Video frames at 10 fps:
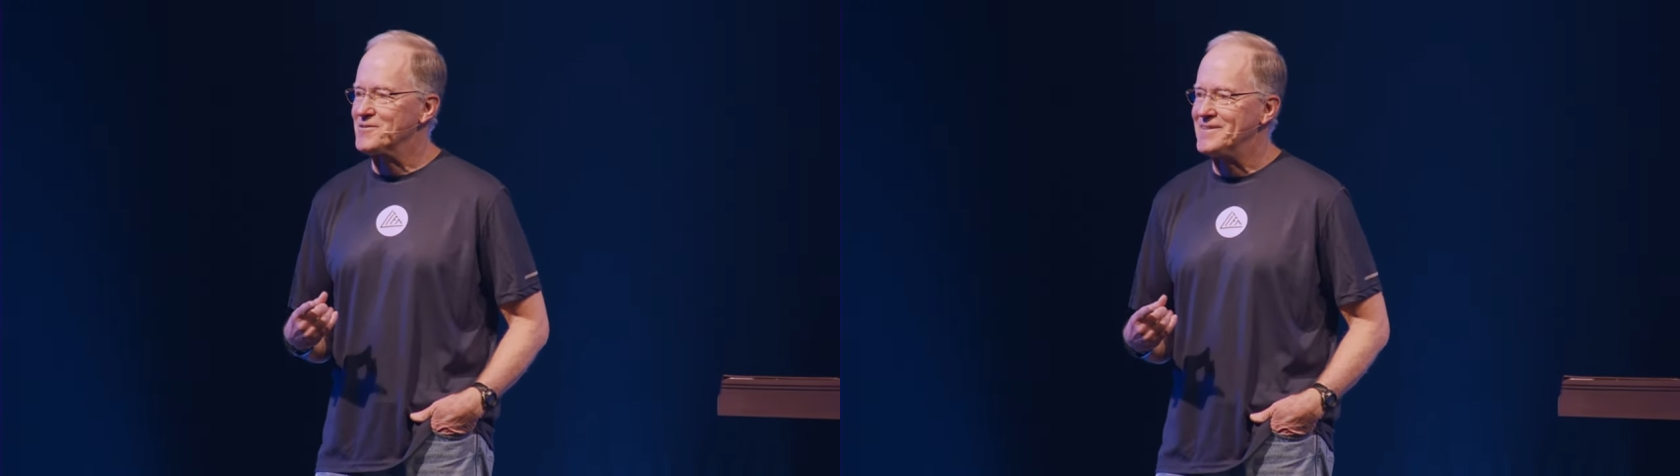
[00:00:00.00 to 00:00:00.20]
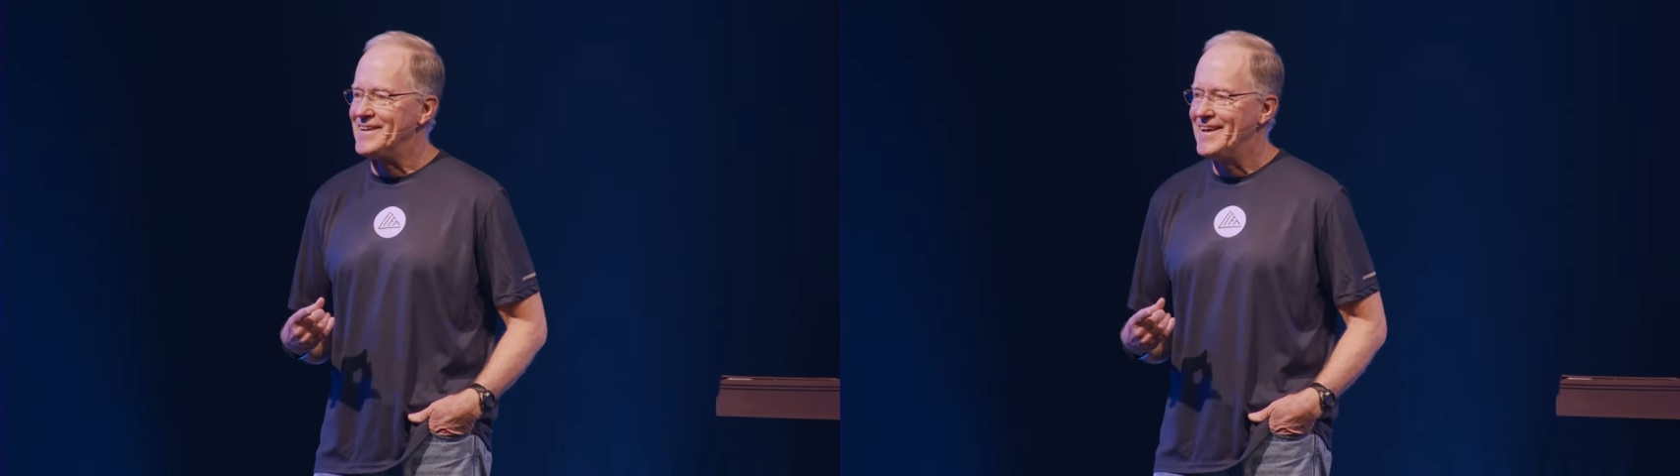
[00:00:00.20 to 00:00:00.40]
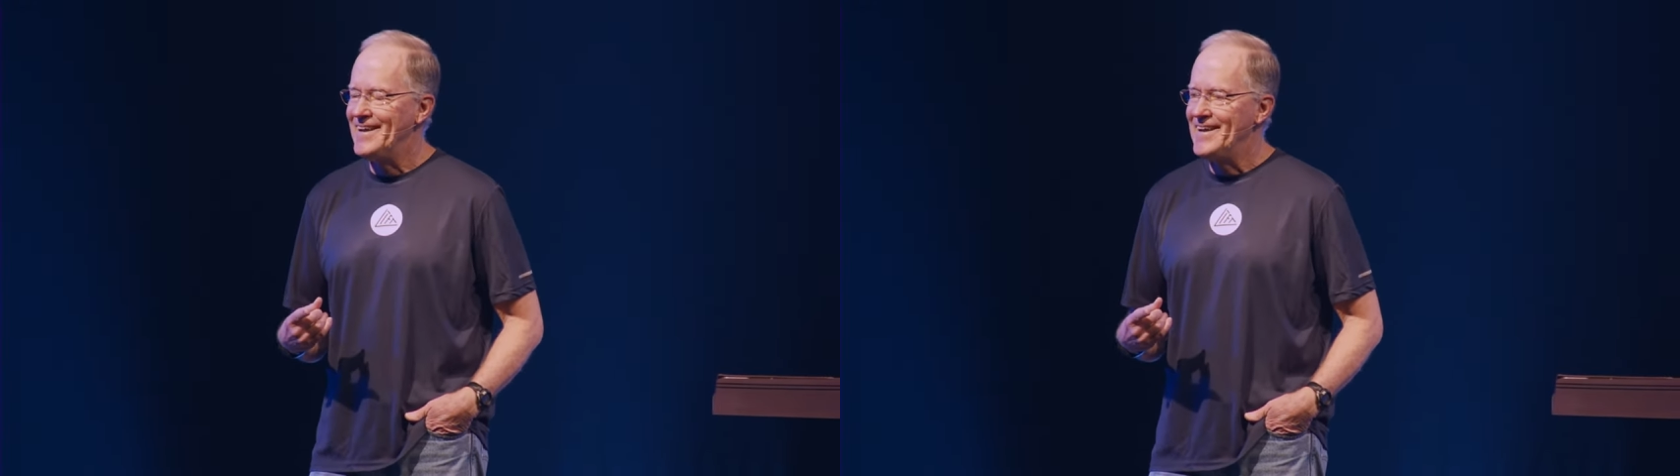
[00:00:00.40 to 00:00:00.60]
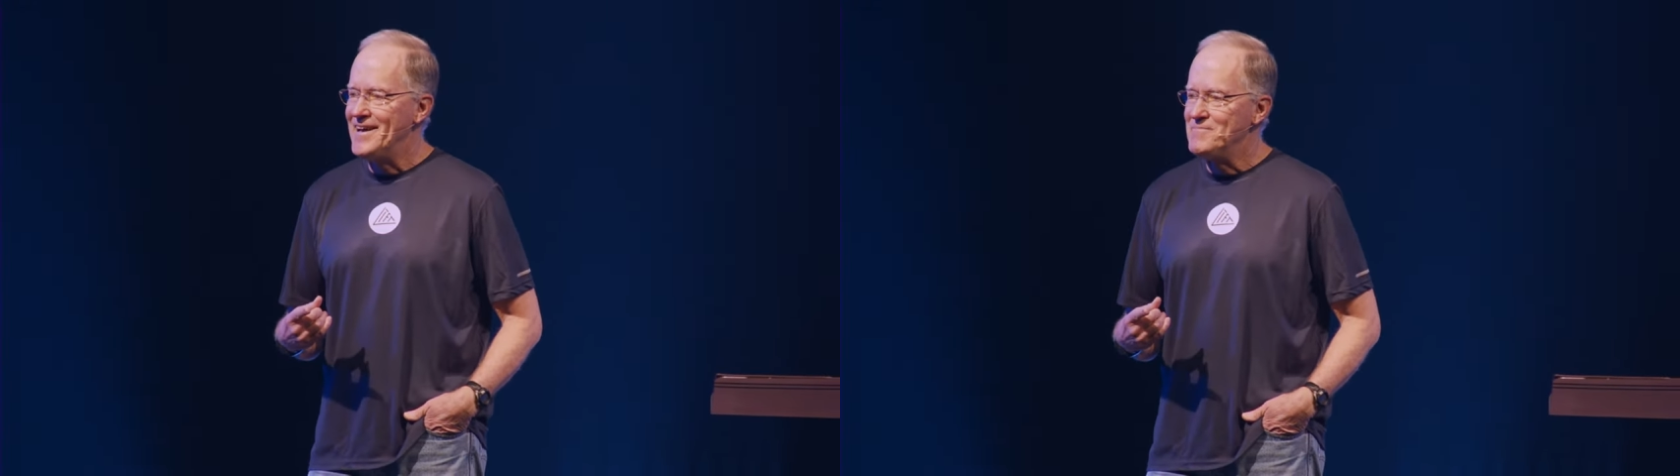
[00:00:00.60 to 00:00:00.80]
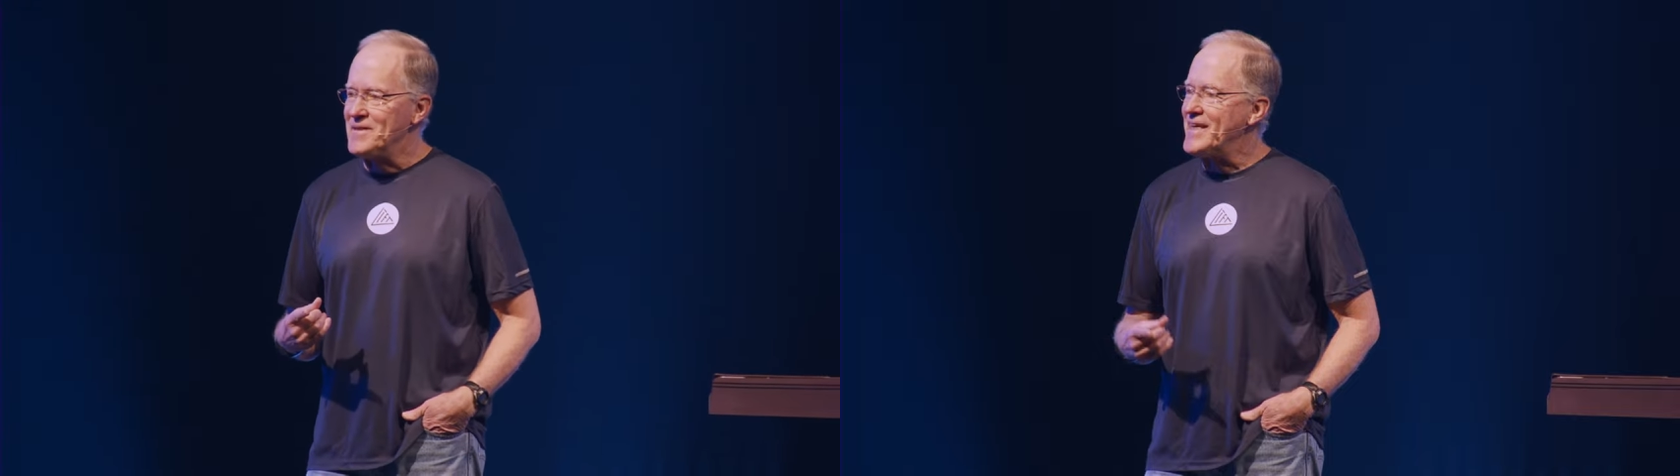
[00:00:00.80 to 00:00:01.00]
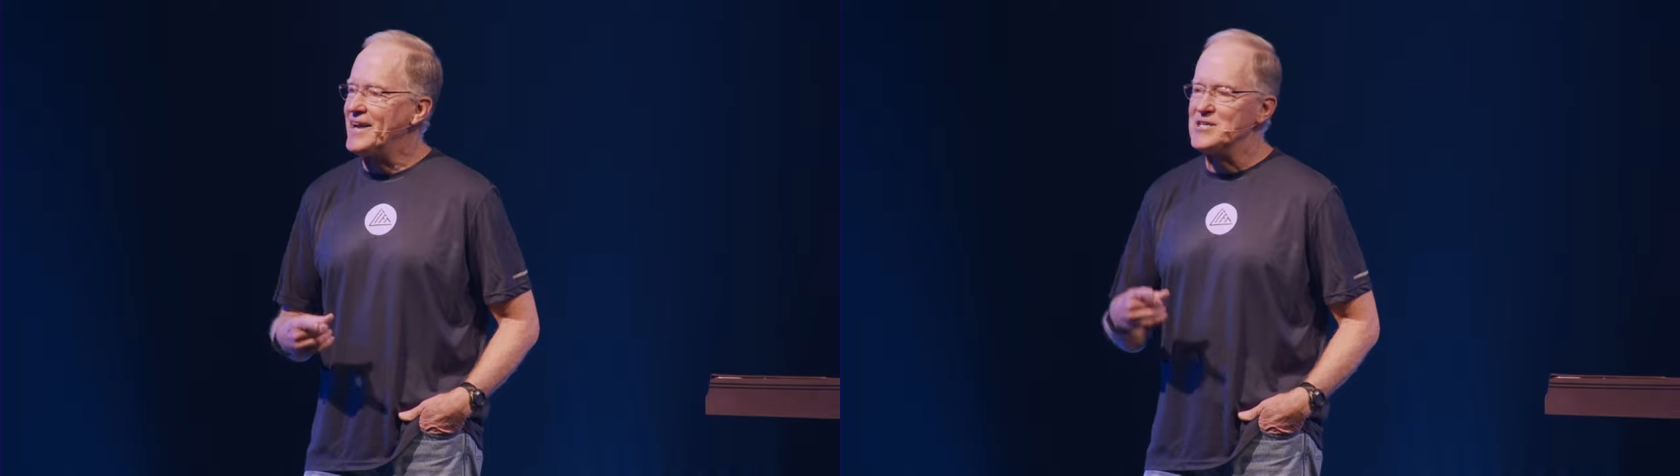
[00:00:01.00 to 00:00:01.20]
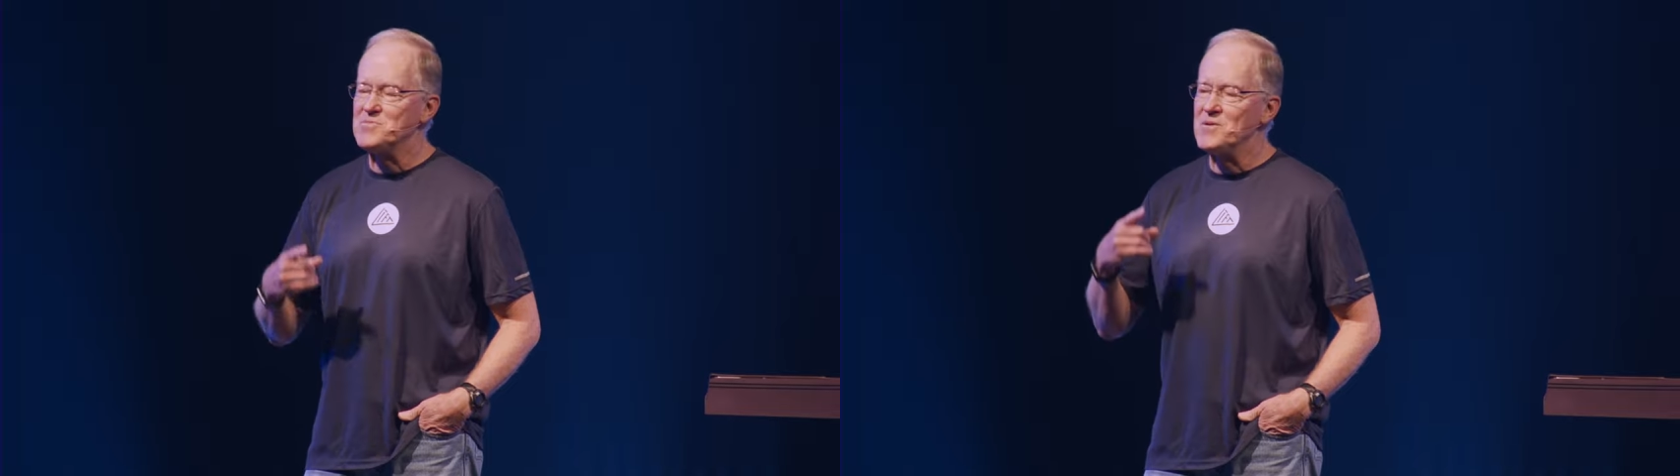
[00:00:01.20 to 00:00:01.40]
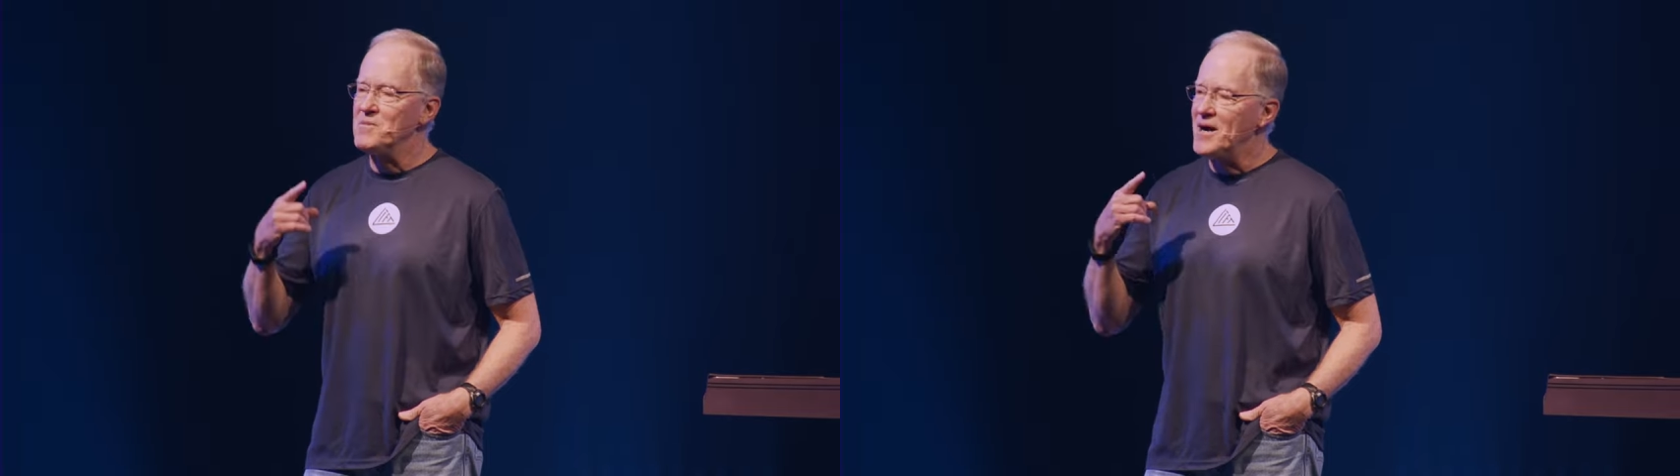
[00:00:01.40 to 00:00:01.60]
And I mean, that has
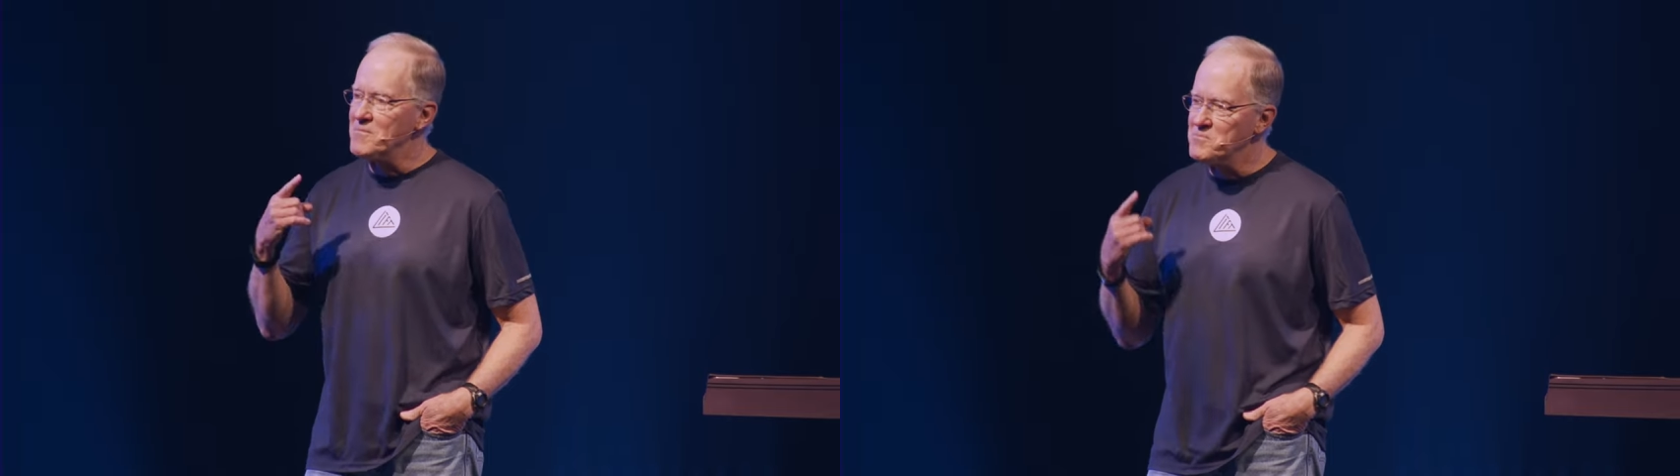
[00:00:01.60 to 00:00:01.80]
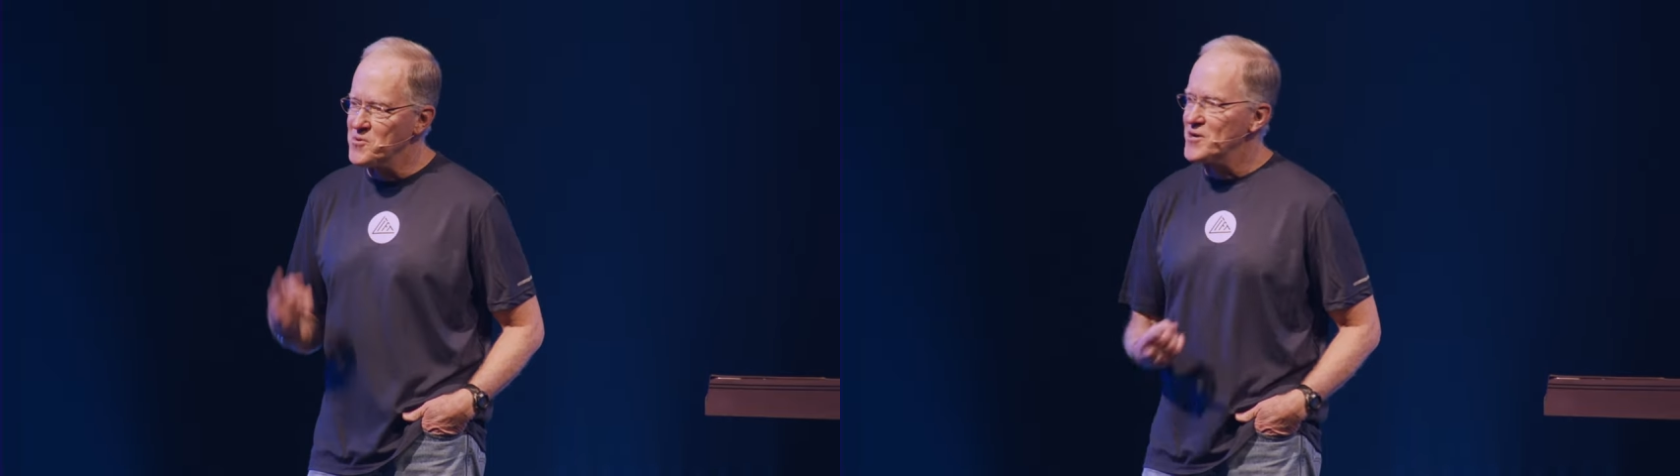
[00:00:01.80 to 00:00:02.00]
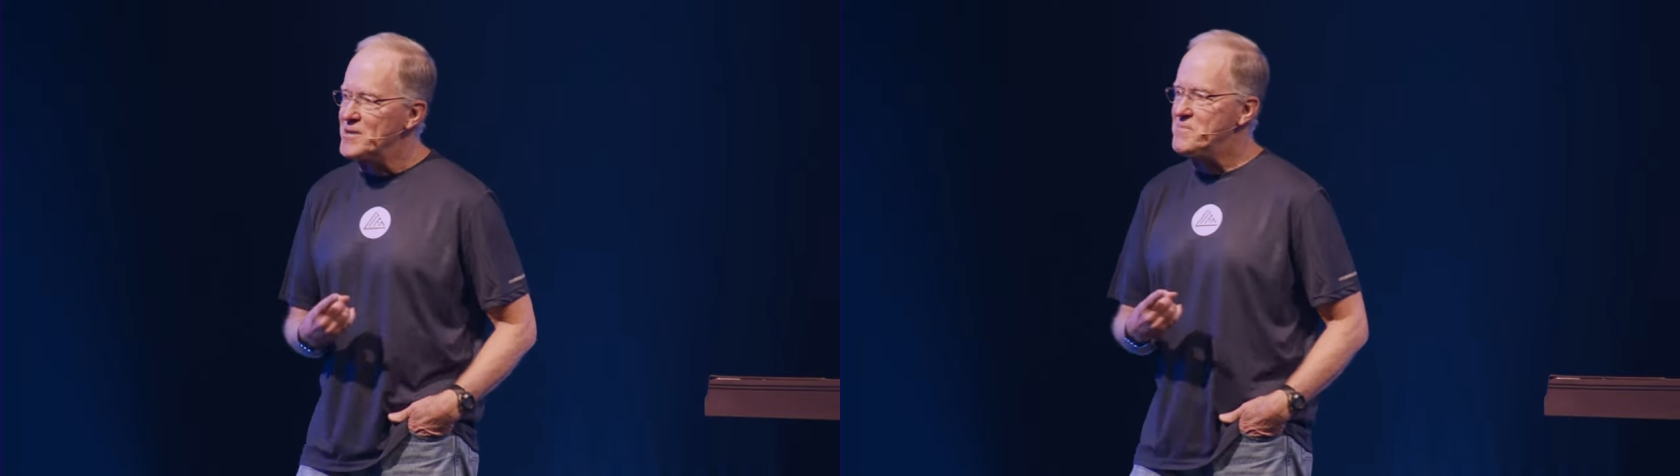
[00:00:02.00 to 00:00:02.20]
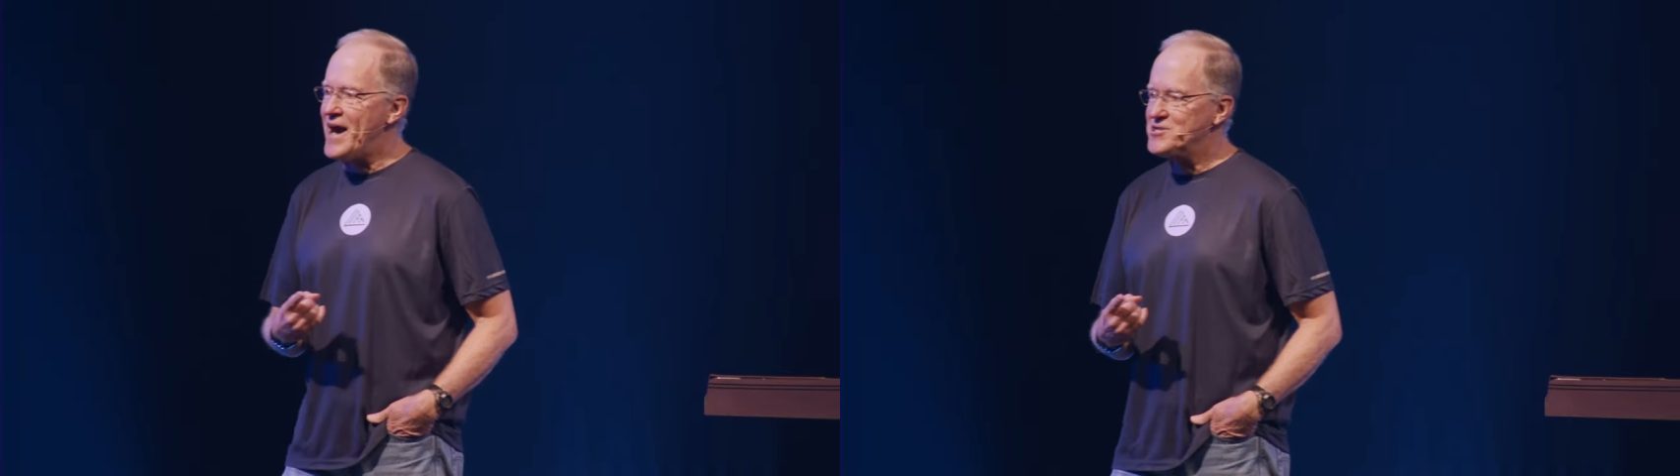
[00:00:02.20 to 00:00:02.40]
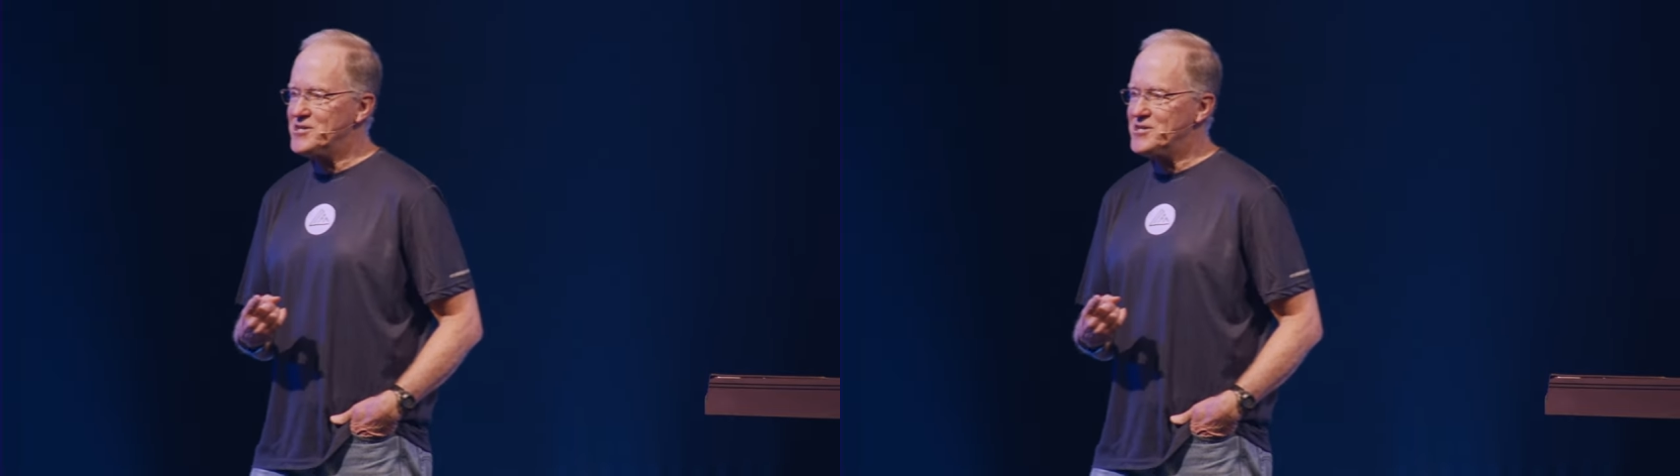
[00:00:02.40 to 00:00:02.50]
been my burning passion.